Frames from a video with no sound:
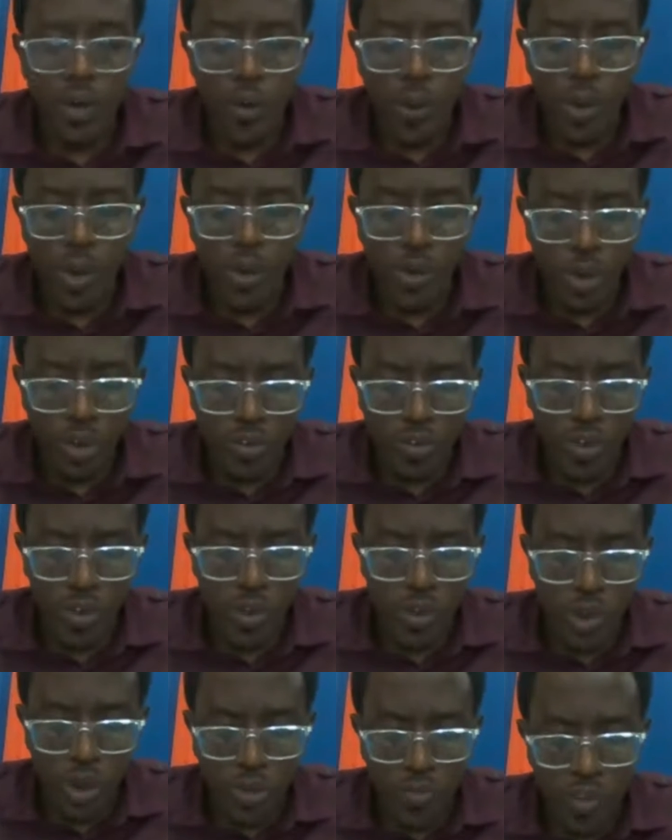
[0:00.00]
quick
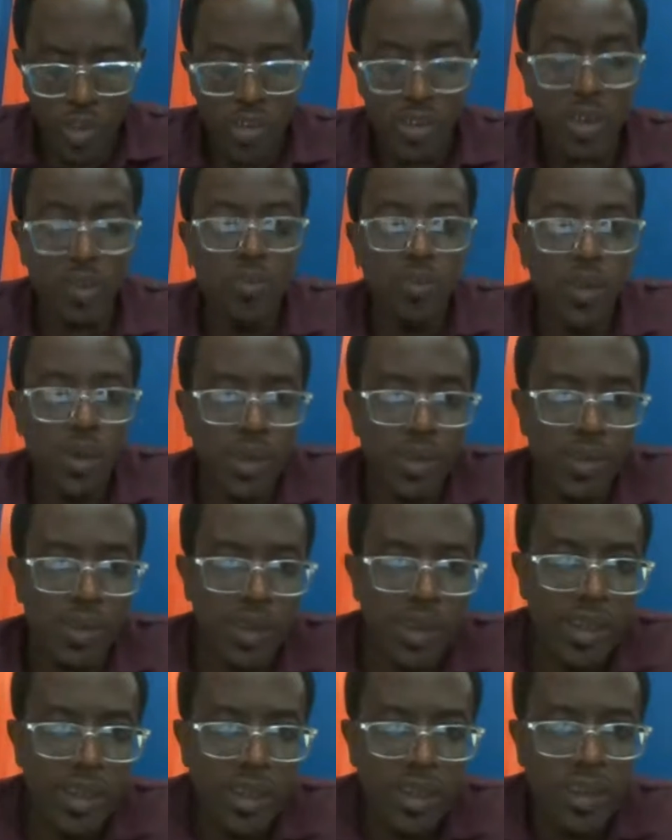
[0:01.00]
review of the Champions
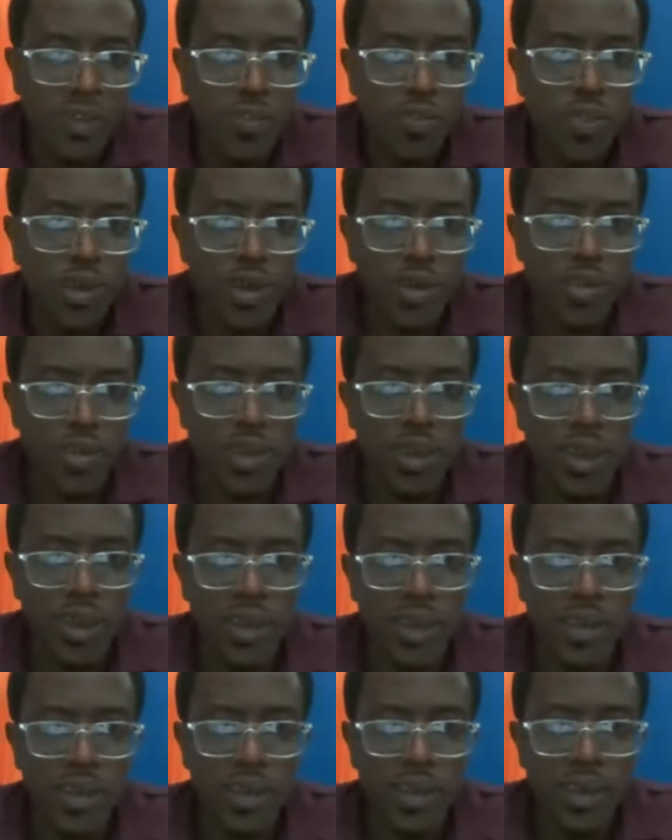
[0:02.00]
League, the first
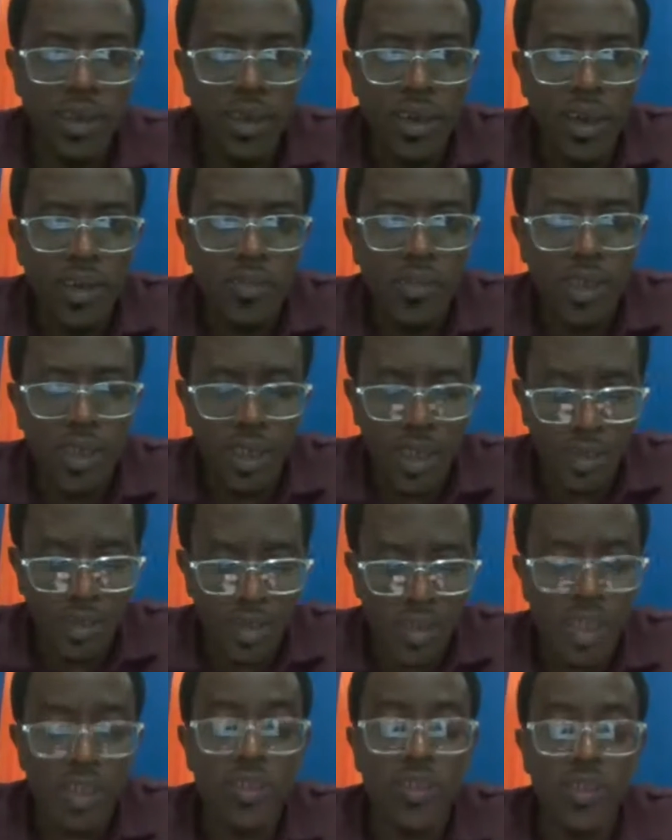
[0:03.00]
leg of the
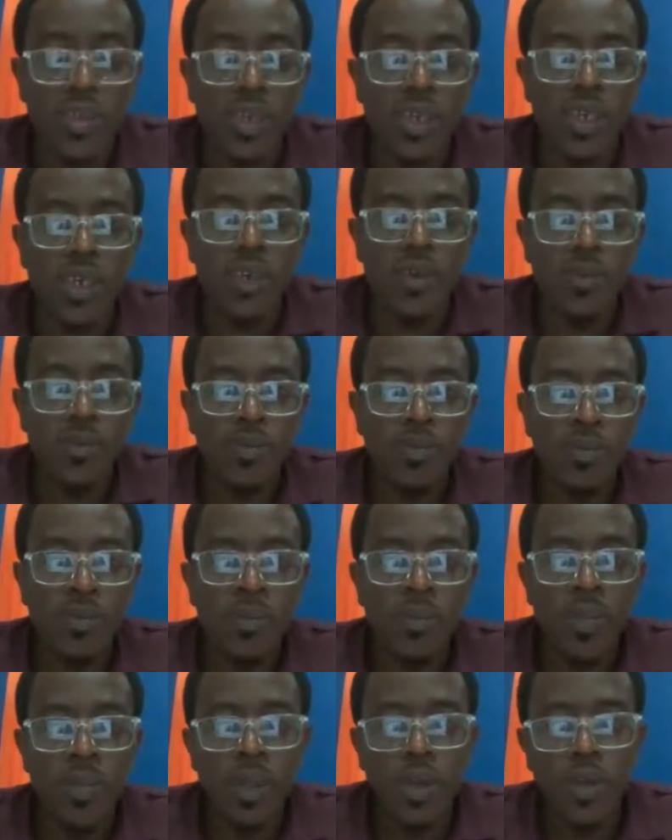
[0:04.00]
games. Yesterday,
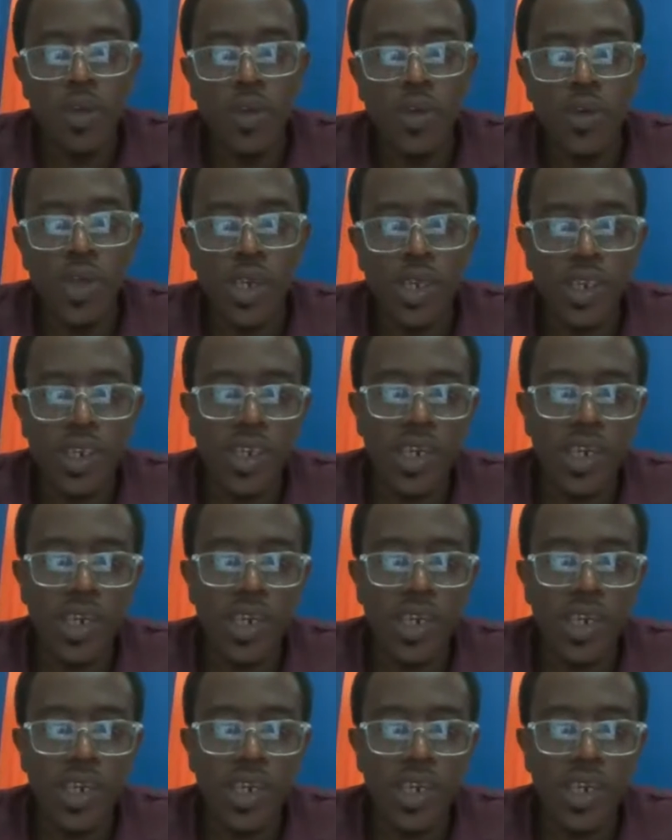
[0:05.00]
you know that